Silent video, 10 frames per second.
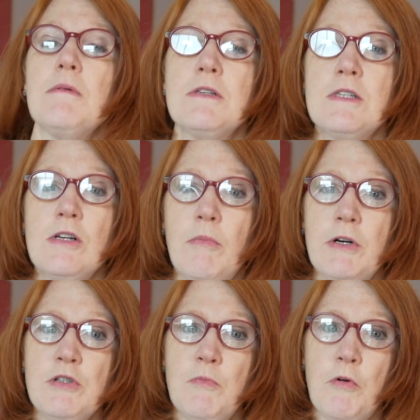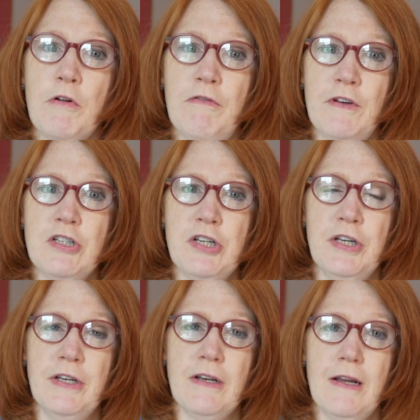so much more
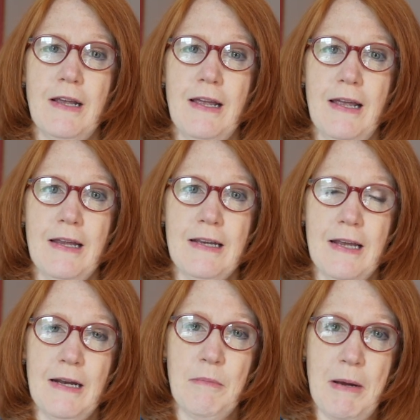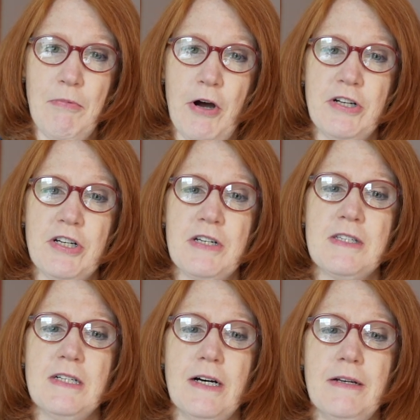efficient in getting my
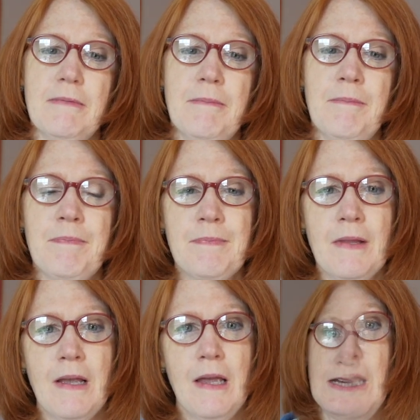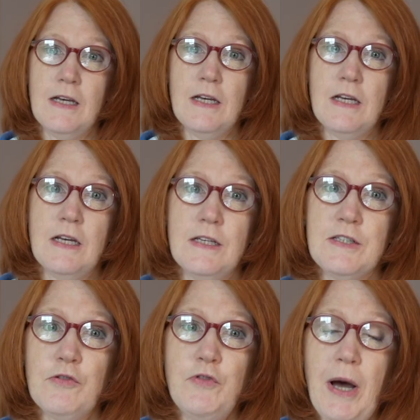projects done.
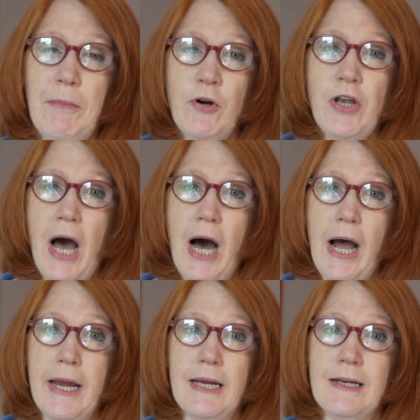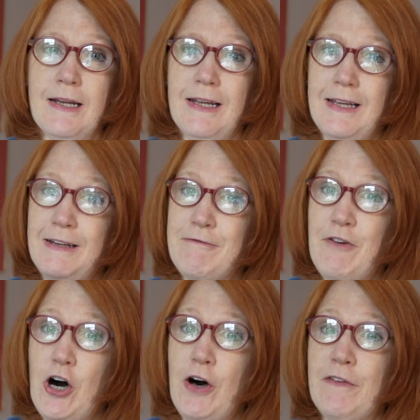So number 9
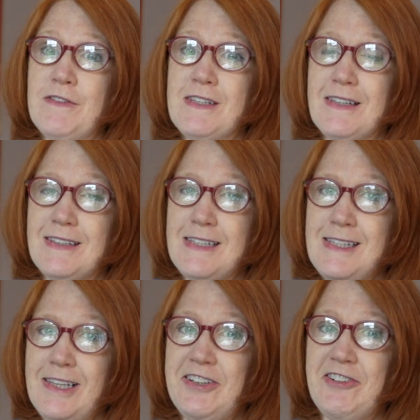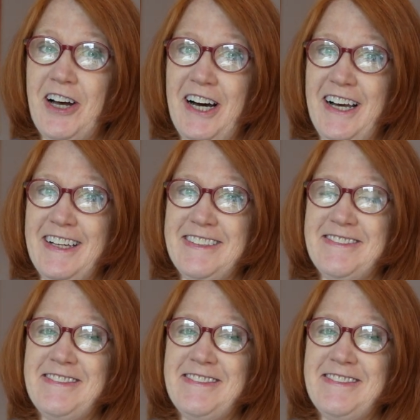involves this little guy.